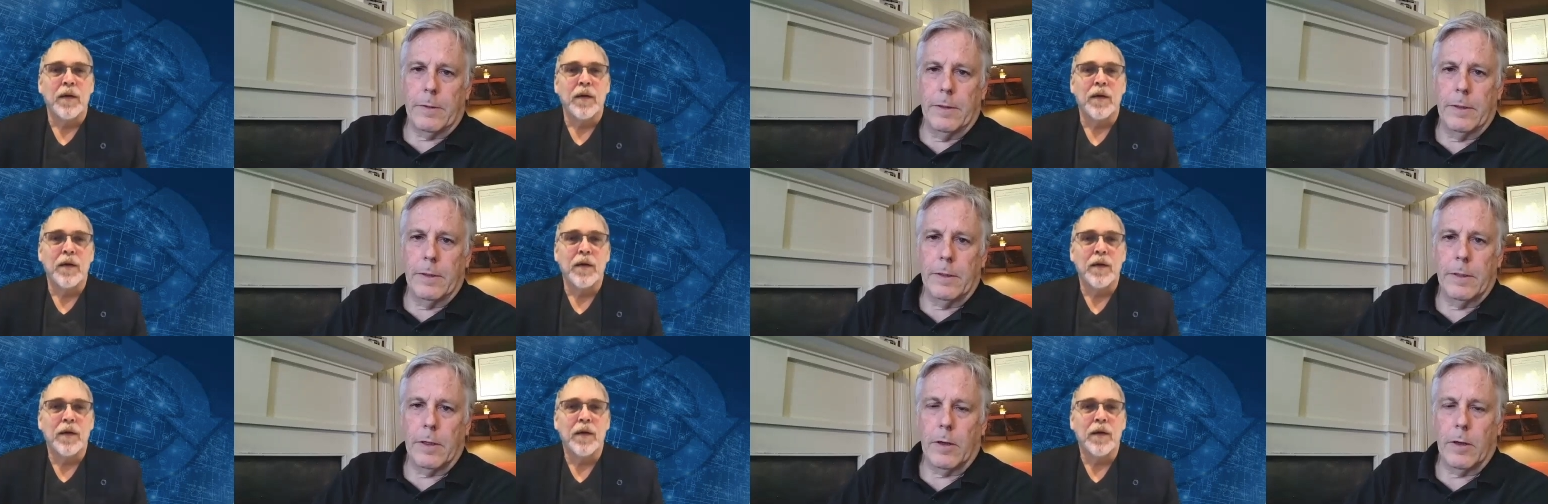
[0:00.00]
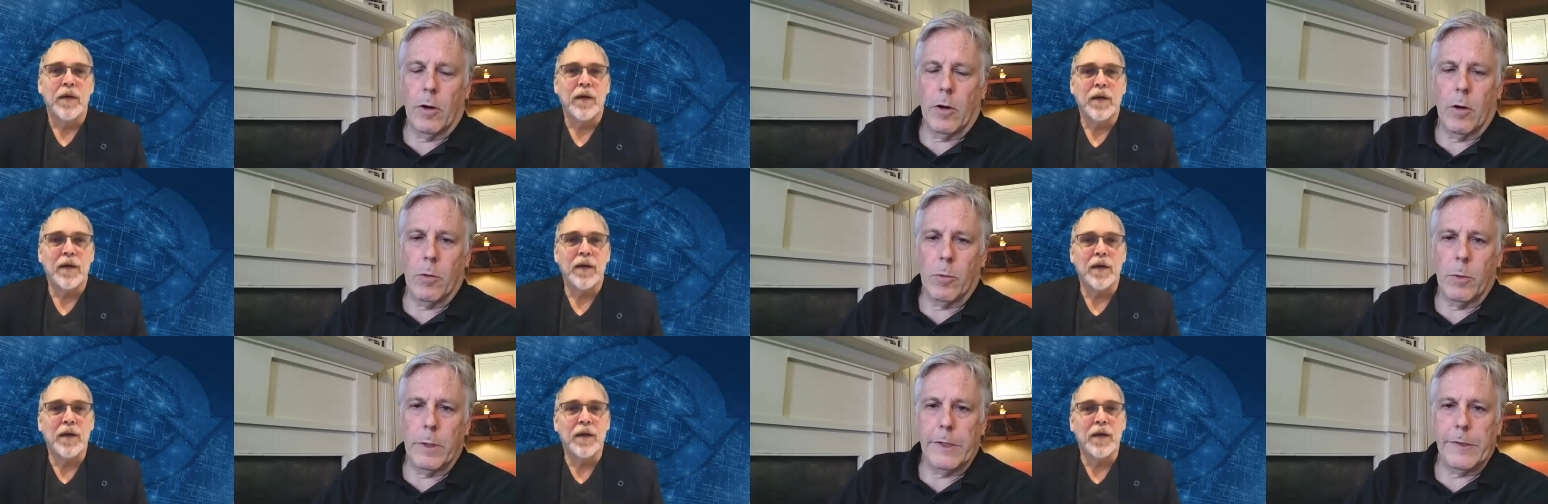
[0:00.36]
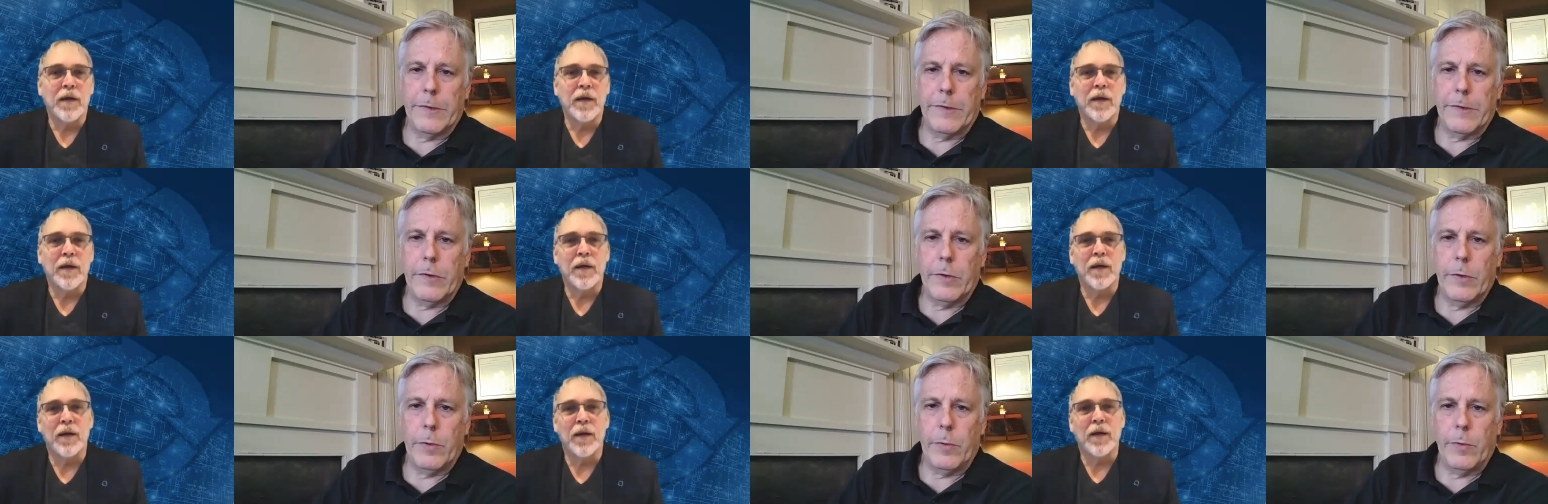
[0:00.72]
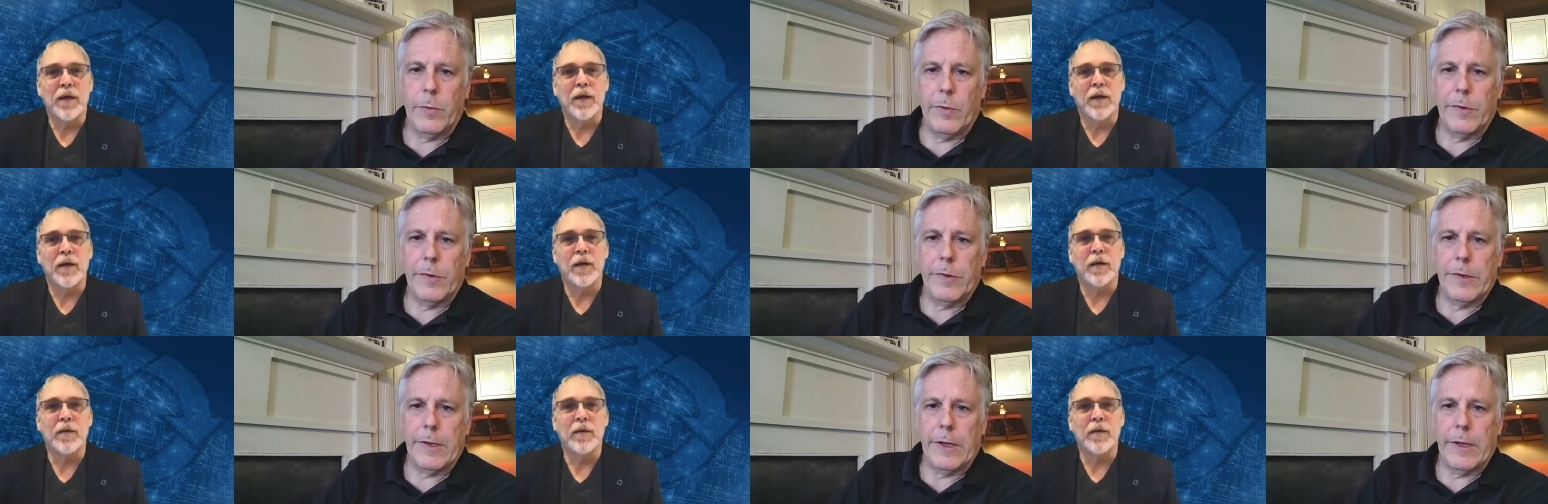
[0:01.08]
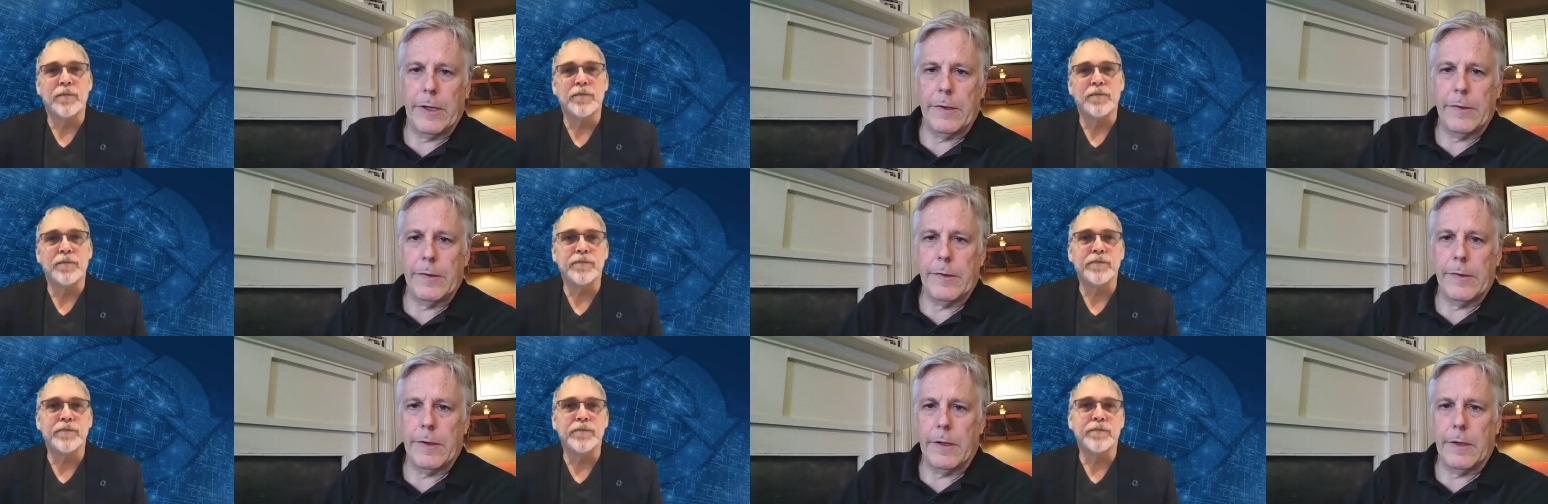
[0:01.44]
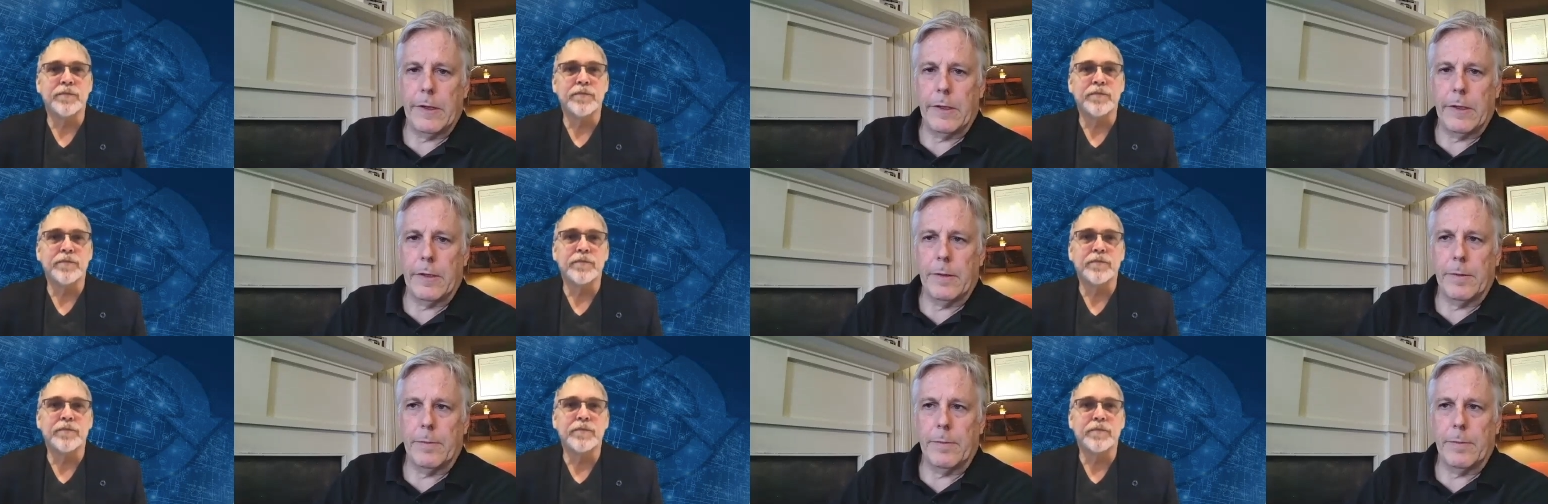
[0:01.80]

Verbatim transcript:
Speaker 1: always used as a